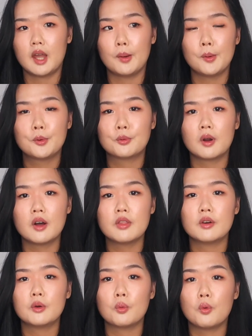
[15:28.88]
I would
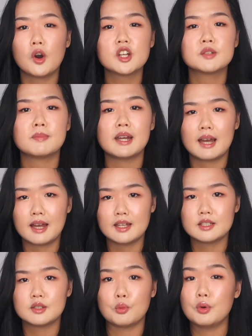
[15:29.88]
rather wash my
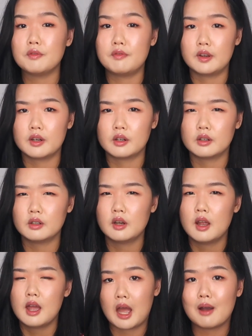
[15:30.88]
eyes with
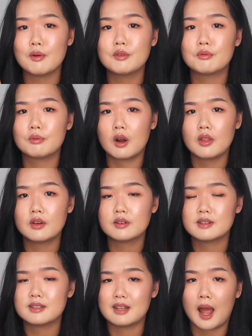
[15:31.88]
vinegar. I would rather
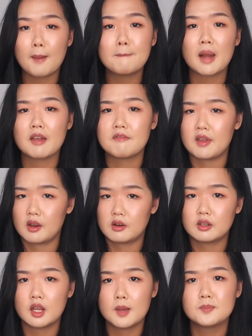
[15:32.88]
stab my
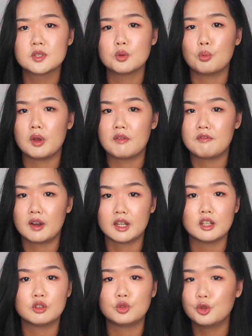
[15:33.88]
fingertips with
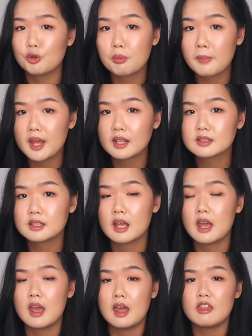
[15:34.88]
toothpicks
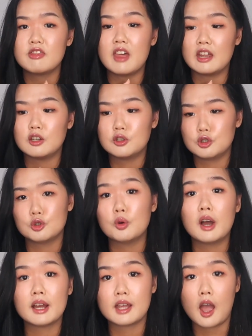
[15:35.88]
than
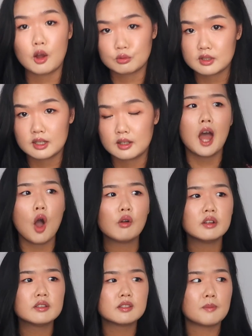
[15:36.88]
do accounting. How
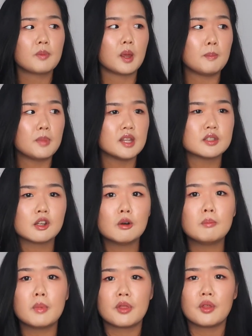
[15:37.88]
can something be
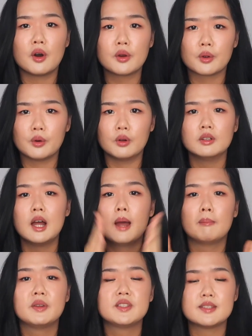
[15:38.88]
so methodical
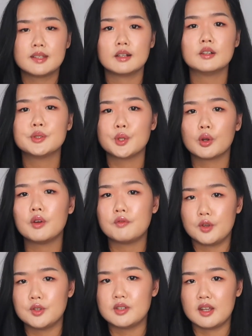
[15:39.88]
but still so
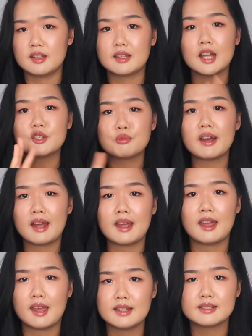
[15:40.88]
confusing? That's why
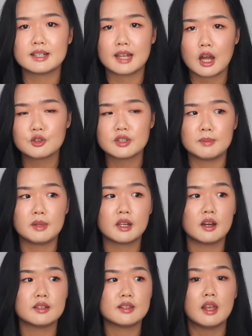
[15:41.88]
I hate accounting,
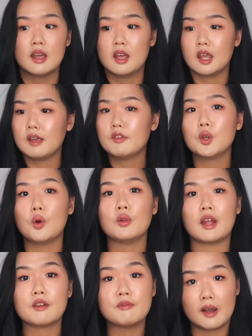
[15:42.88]
because even though
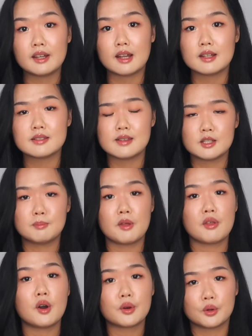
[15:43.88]
like finance is
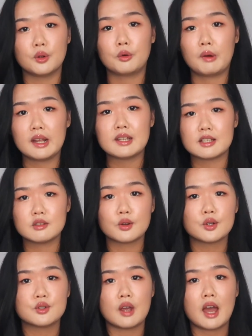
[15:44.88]
methodical, right? As
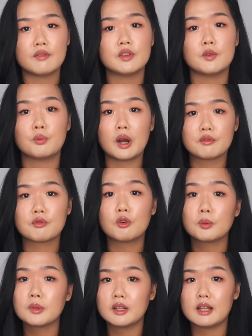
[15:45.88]
long as you have the right
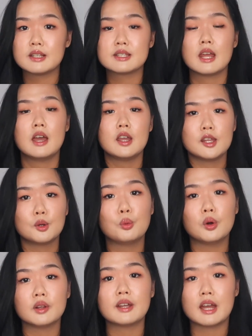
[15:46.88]
formulas, you
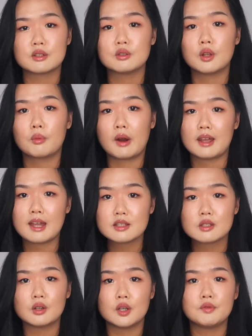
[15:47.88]
will get to the right
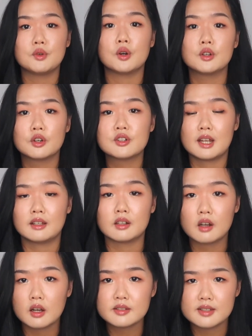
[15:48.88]
answer if you understand
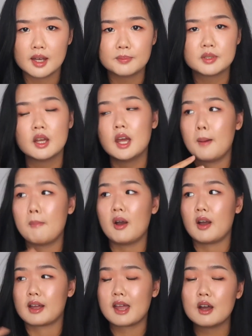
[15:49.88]
the concept.
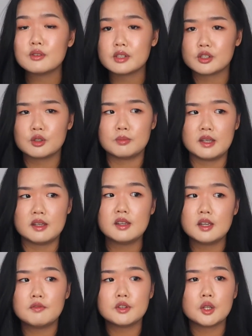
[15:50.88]
But accounting to me,
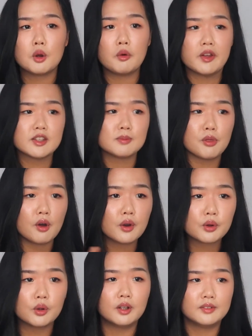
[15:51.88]
even though it's
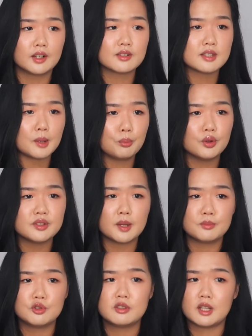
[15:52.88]
methodical and there's step 1,
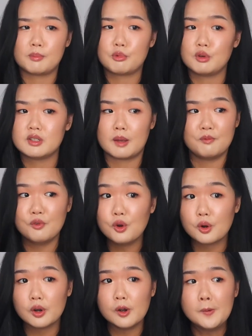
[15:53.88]
step 2, step 3, step
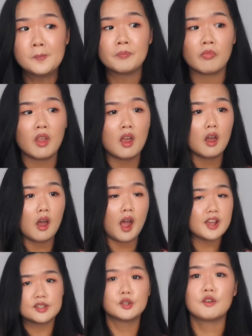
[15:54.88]
4,
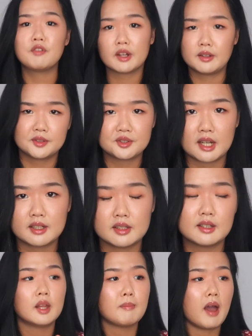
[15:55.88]
I still don't fucking understand
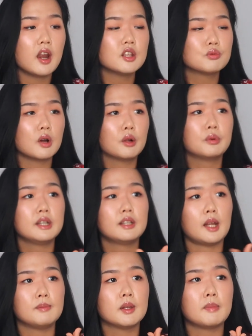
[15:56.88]
They might as well
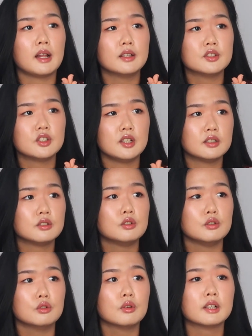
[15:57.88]
rename the balance sheets
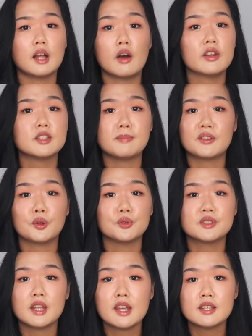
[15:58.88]
to Claudia's mental
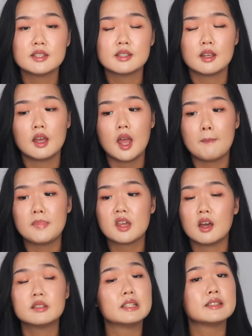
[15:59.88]
states,
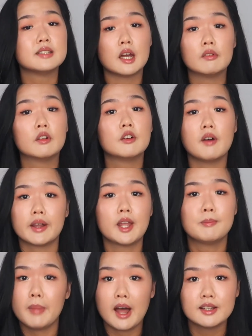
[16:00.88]
because it's never
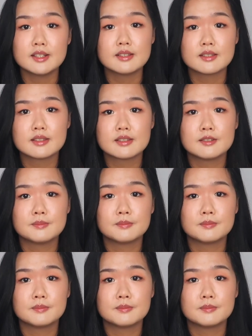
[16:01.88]
balanced.